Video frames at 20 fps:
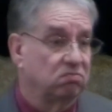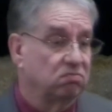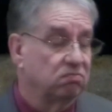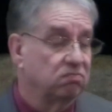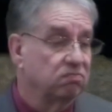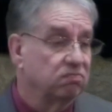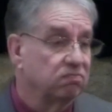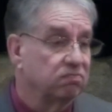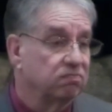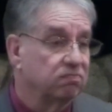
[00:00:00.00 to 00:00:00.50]

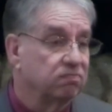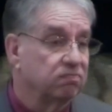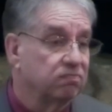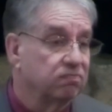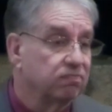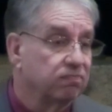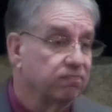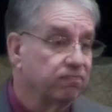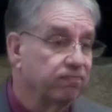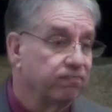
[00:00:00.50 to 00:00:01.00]

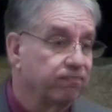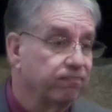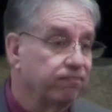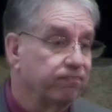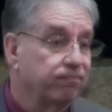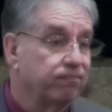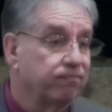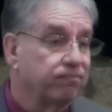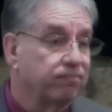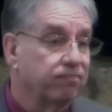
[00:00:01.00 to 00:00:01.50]

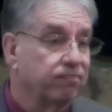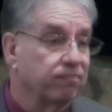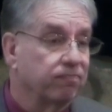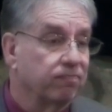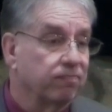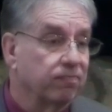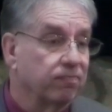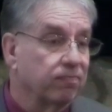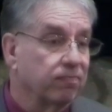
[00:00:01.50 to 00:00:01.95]
(no one is talking)